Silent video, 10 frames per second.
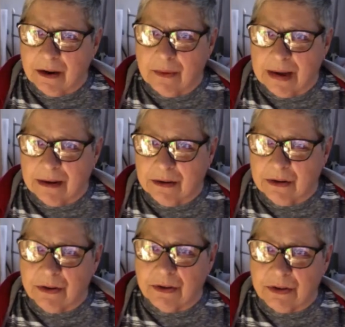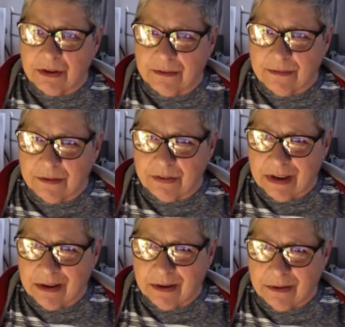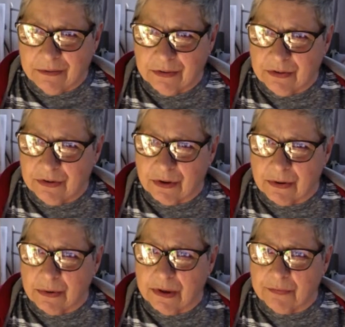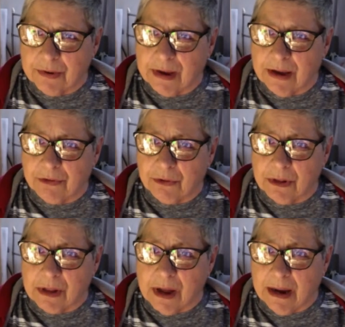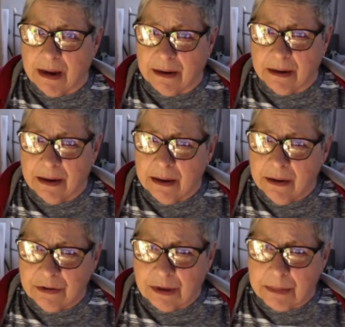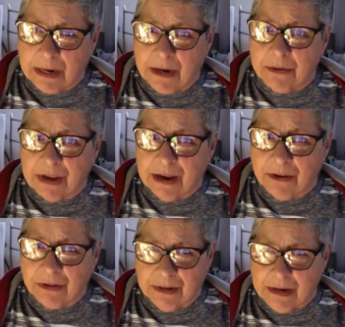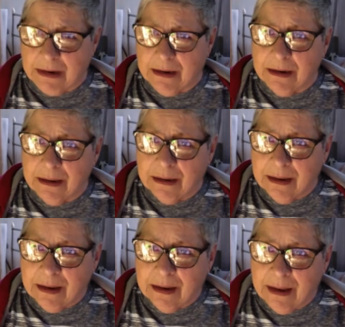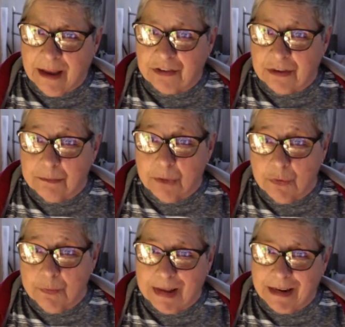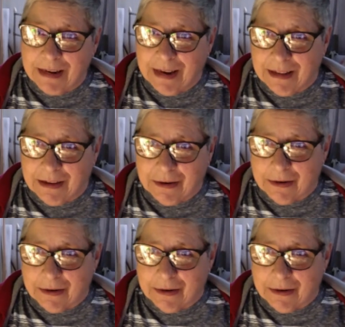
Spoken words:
out and do this stuff ourselves. So if we have to rely on somebody who's actually has some movement in their